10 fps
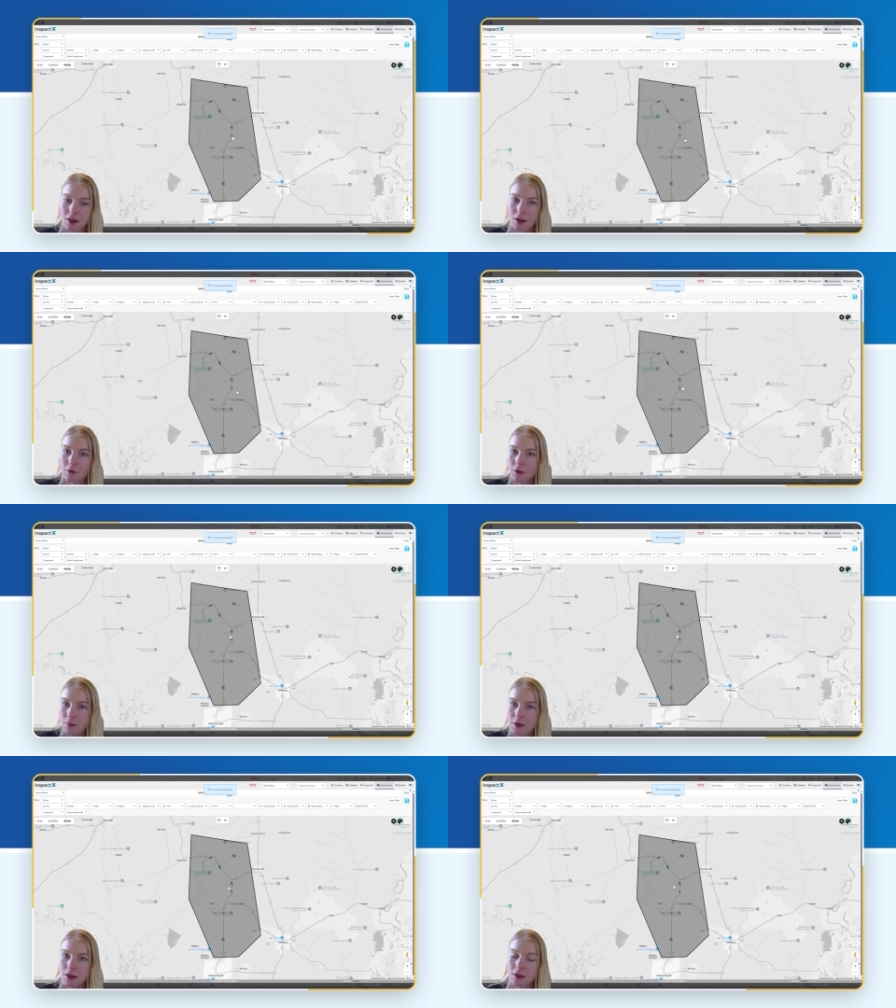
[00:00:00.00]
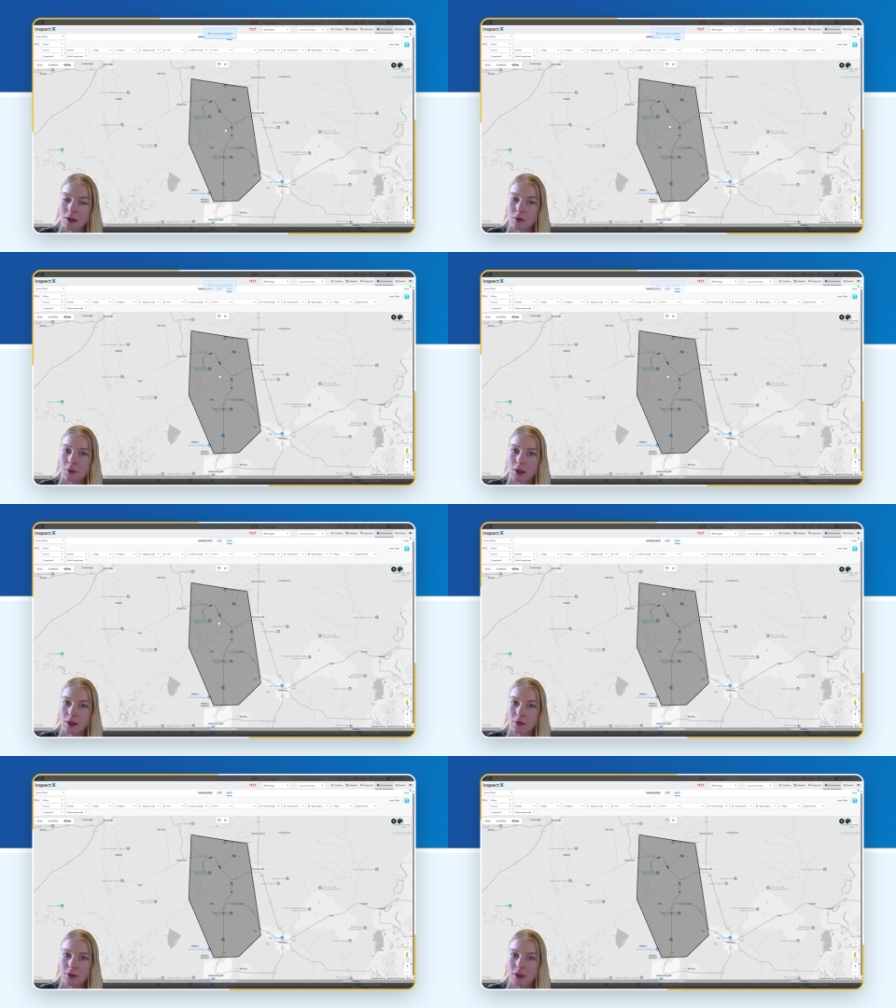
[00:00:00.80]
And from here, we
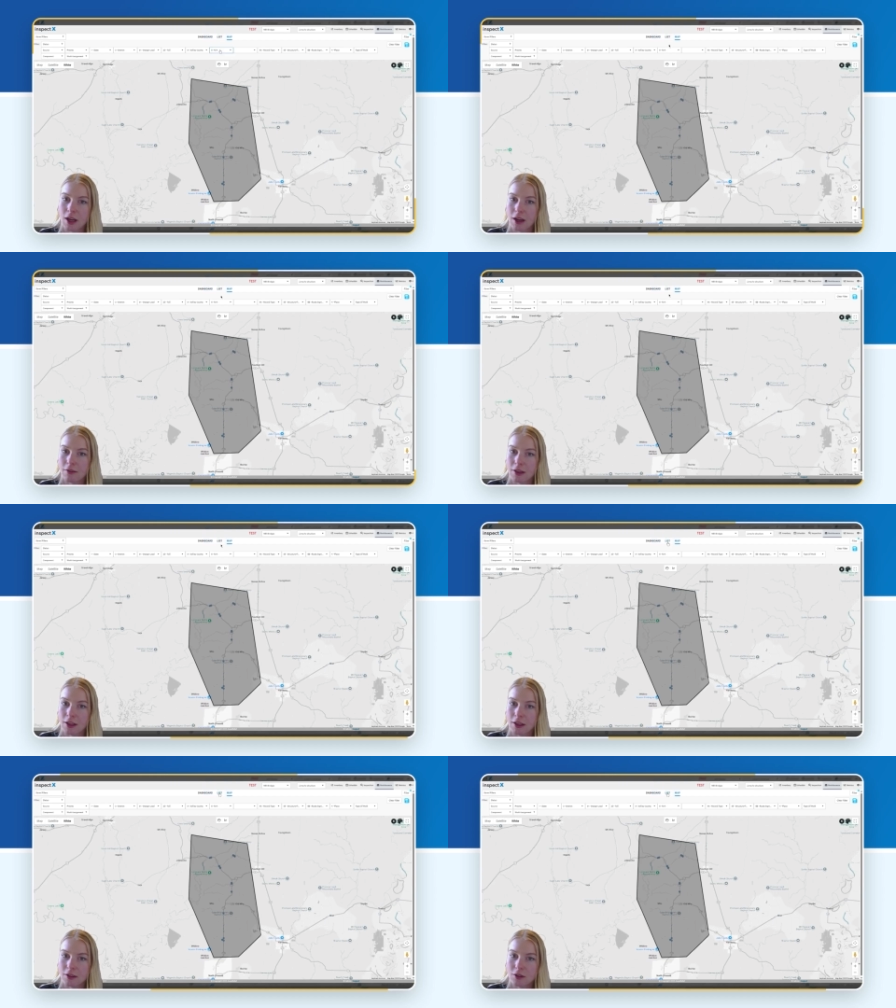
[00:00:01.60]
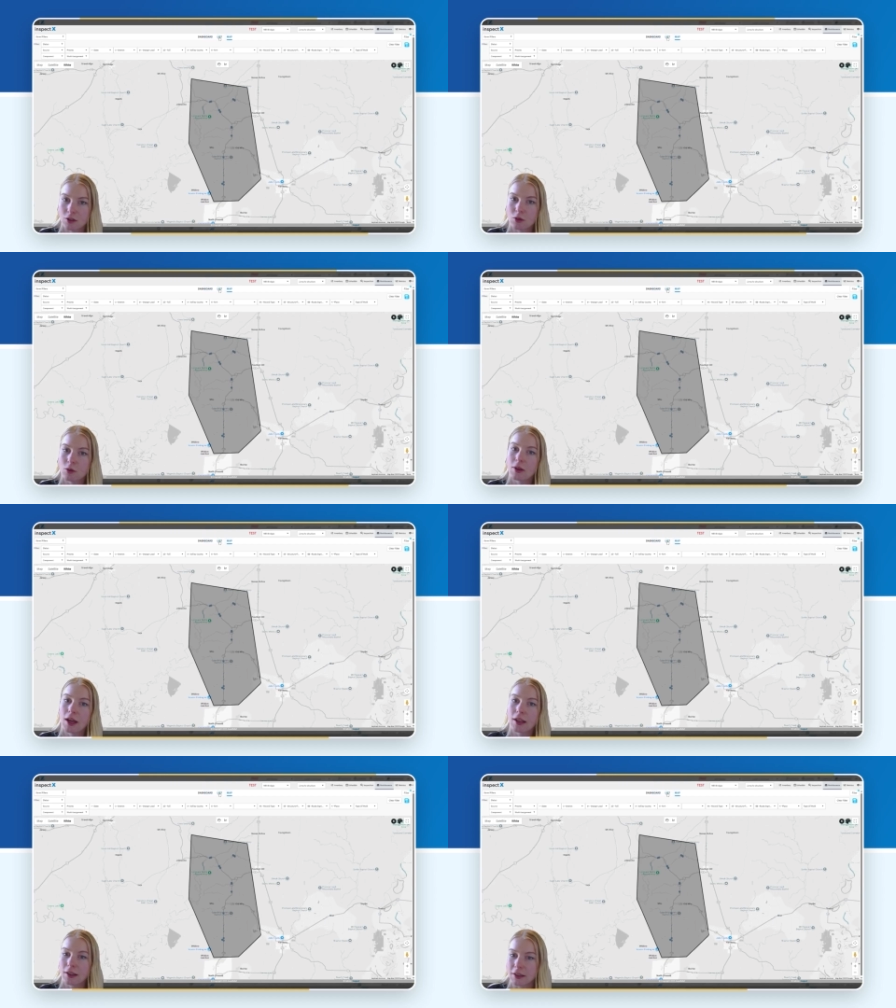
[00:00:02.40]
can also navigate to
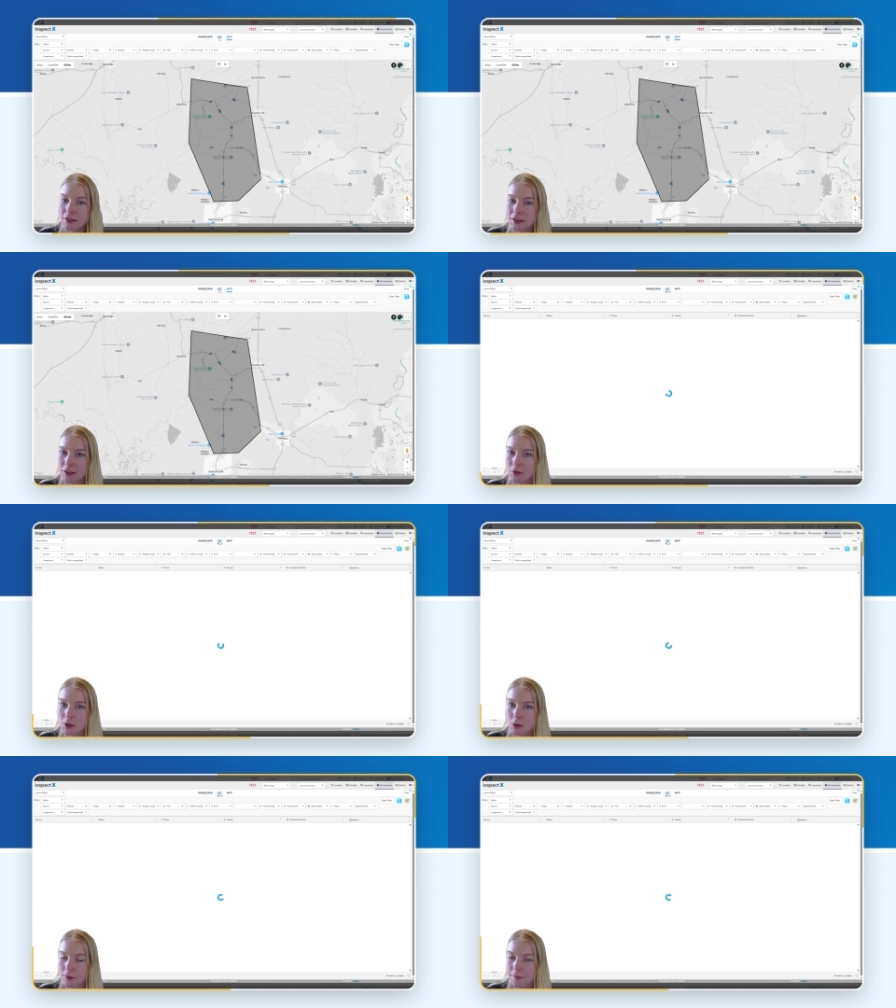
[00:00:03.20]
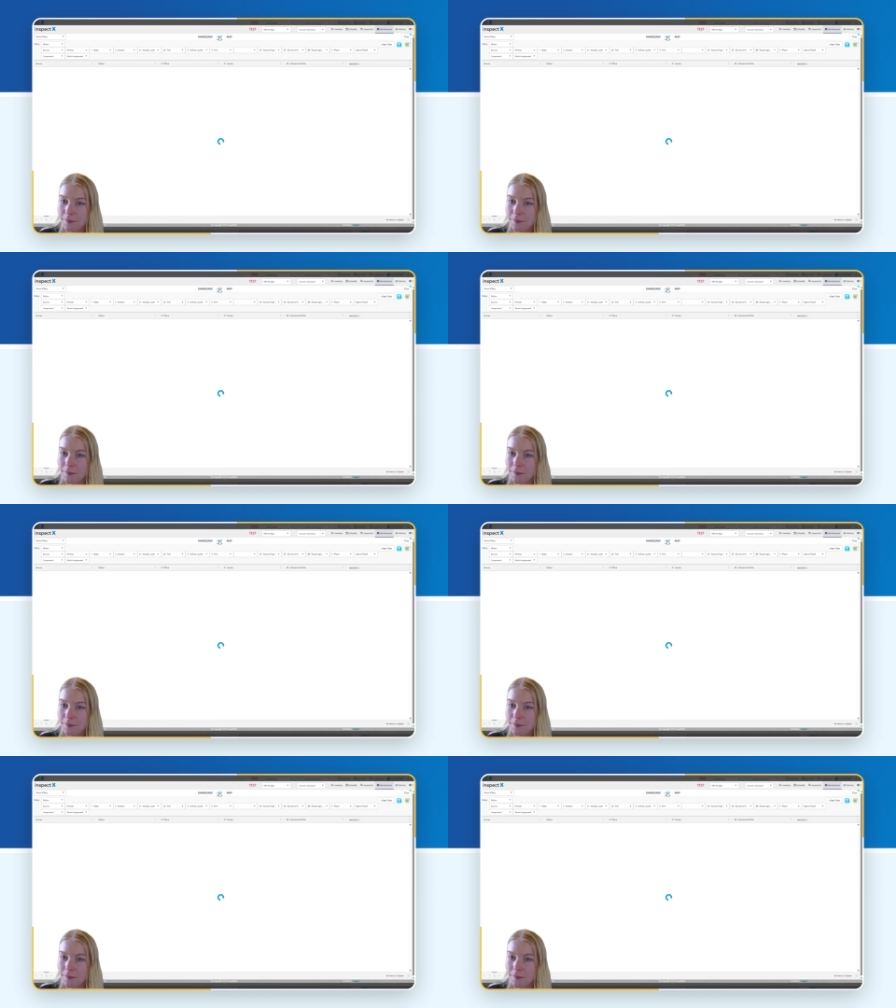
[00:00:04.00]
that list view.